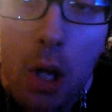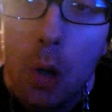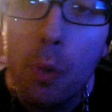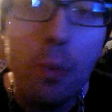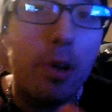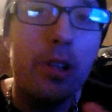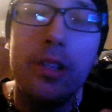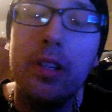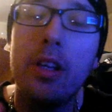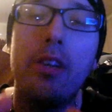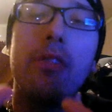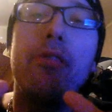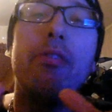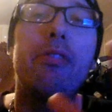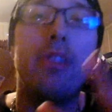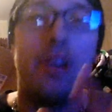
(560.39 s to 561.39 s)
We just
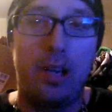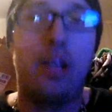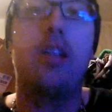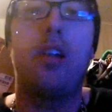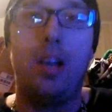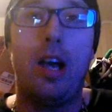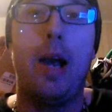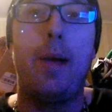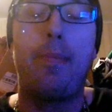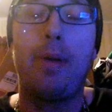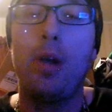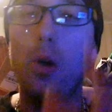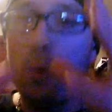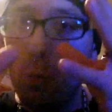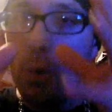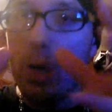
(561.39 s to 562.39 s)
fuck up.
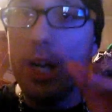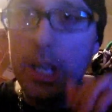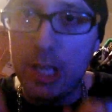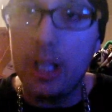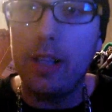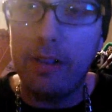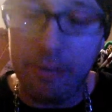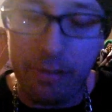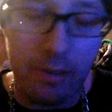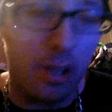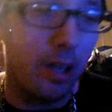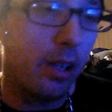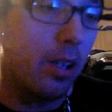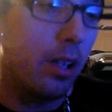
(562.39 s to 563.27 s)
We just fuck